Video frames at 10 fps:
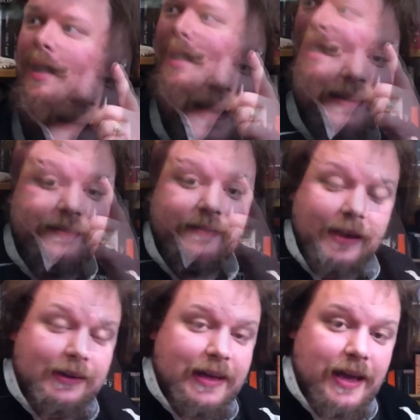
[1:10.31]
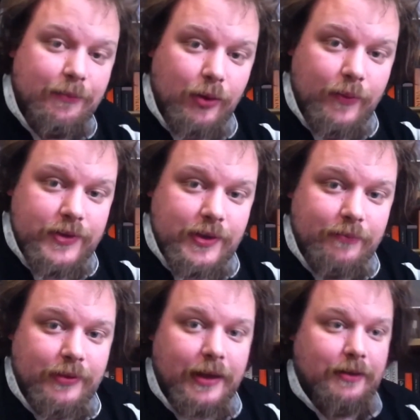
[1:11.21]
did finally come up with
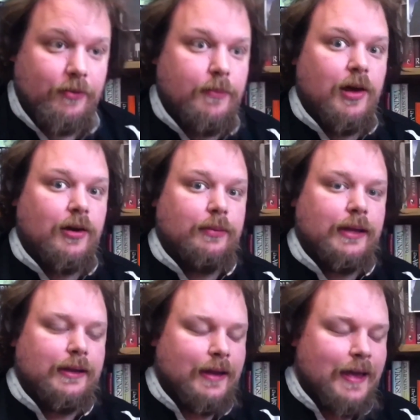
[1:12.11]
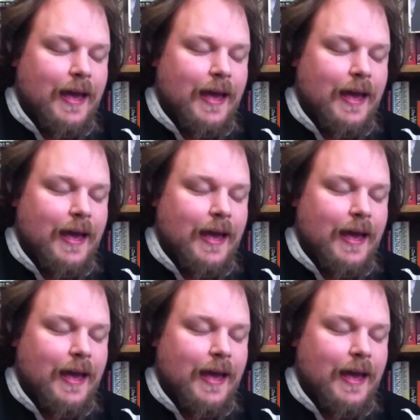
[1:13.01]
something, remarkably,